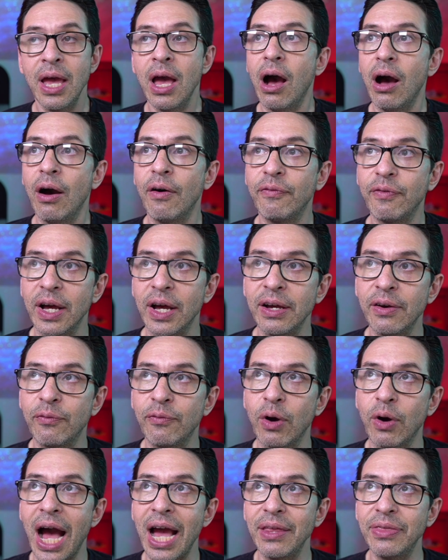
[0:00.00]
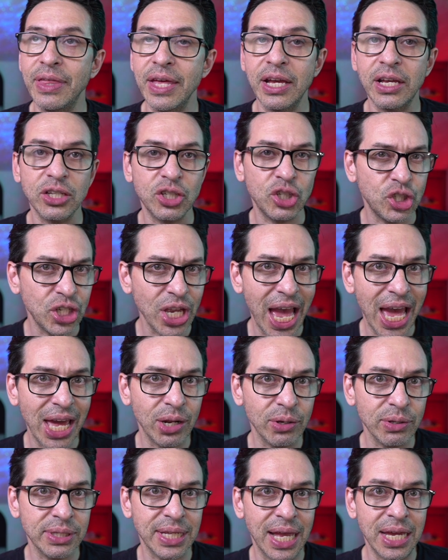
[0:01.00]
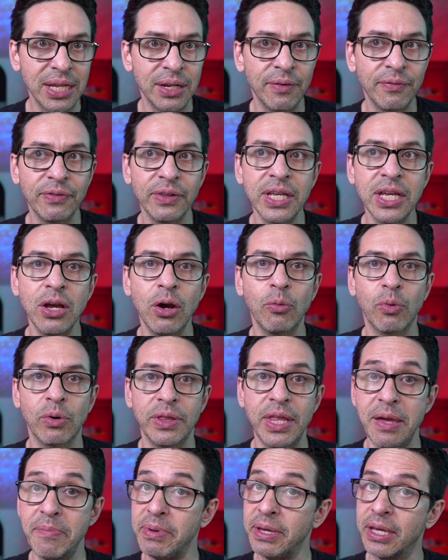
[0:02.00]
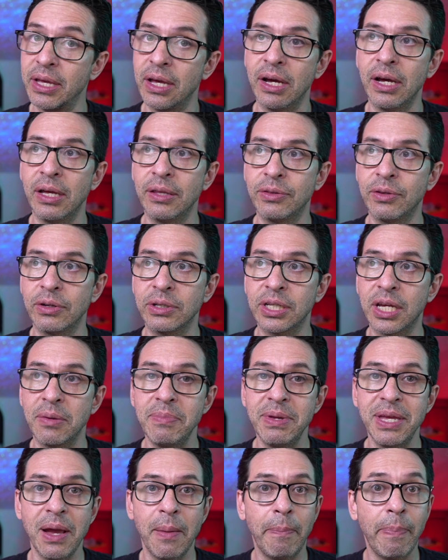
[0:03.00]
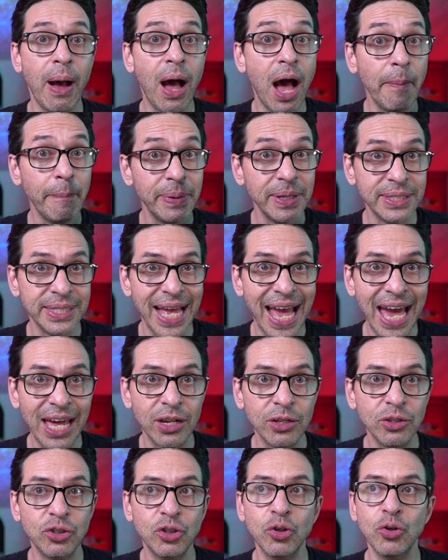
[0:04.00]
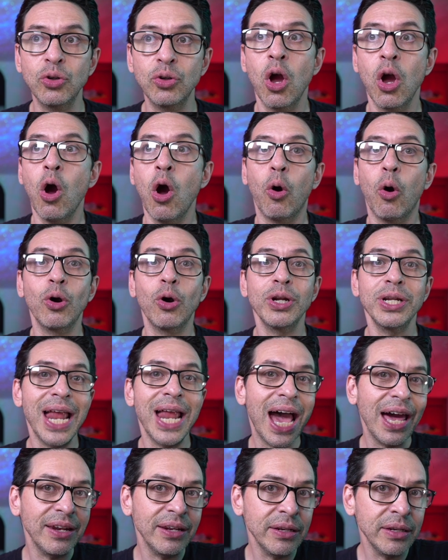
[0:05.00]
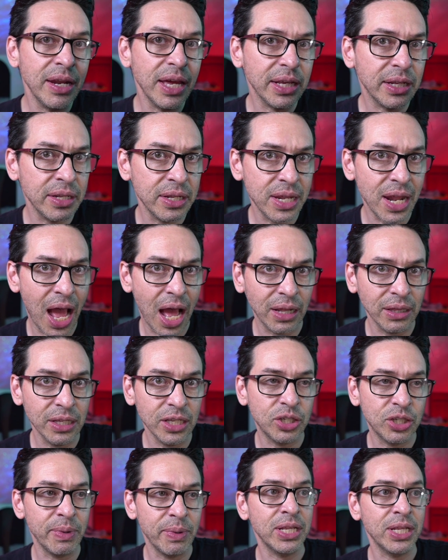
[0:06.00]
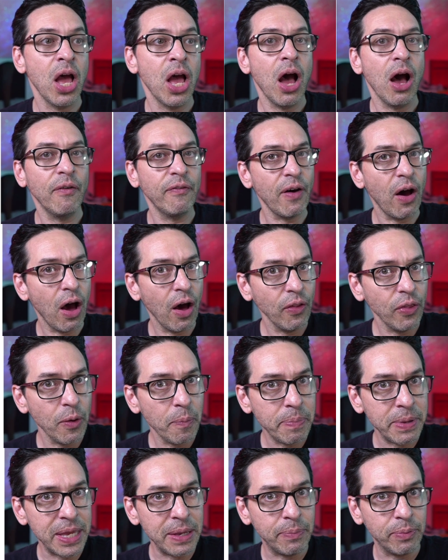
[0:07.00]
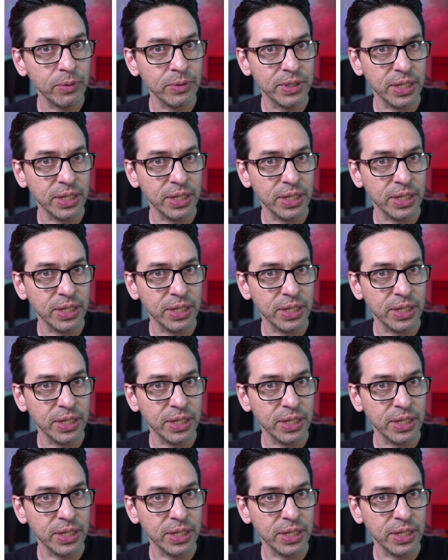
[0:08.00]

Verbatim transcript: of, of I think think a shadow side of Leo where they be, uh, there's can be a pompous attitude or not an acknowledgement of other people's